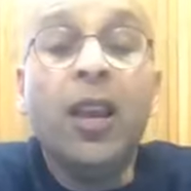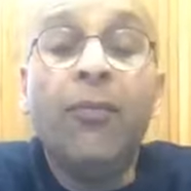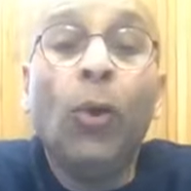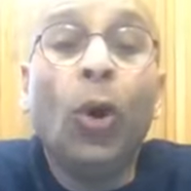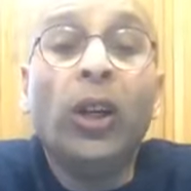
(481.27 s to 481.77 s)

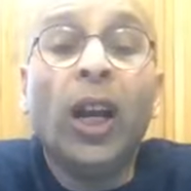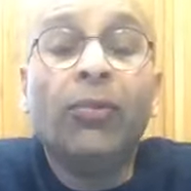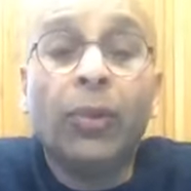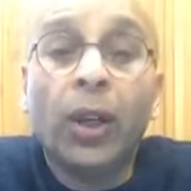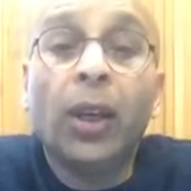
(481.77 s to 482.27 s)
if you are
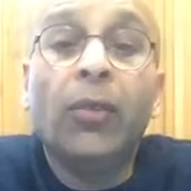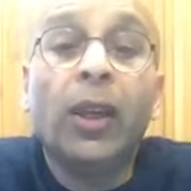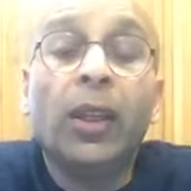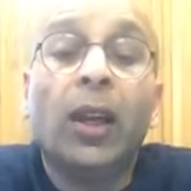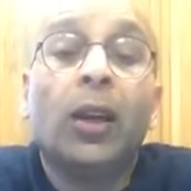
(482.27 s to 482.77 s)
not
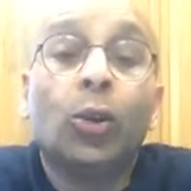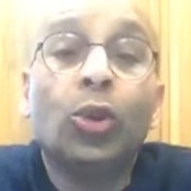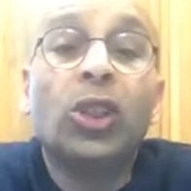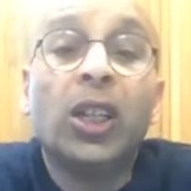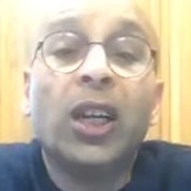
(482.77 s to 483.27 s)
forgiving, there are
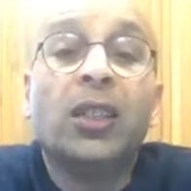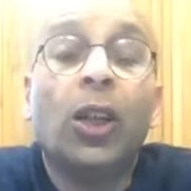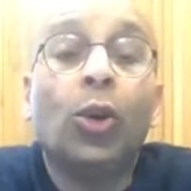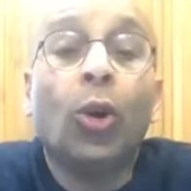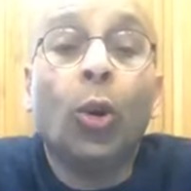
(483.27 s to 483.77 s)
good chance
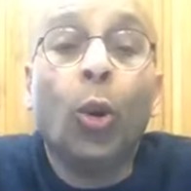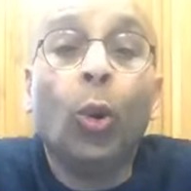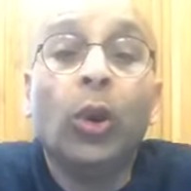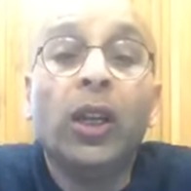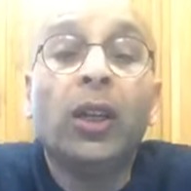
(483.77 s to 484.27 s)
that you are
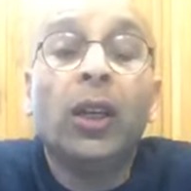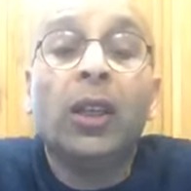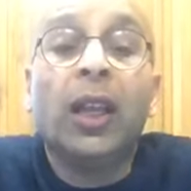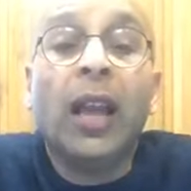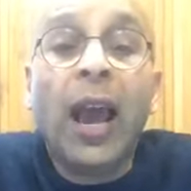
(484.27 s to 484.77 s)
holding
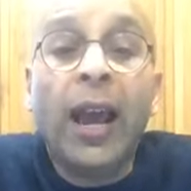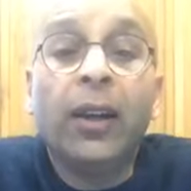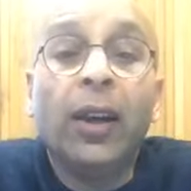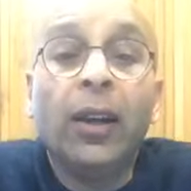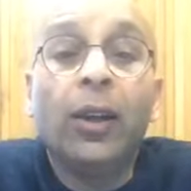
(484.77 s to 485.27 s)
that
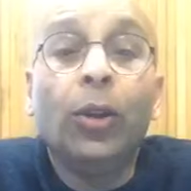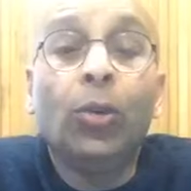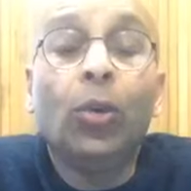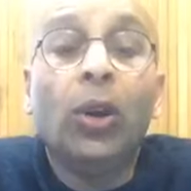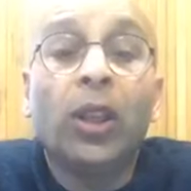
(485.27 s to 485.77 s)
anger in
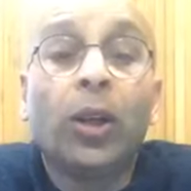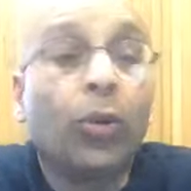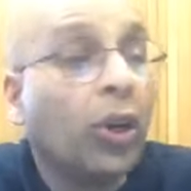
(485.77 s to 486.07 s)
you, that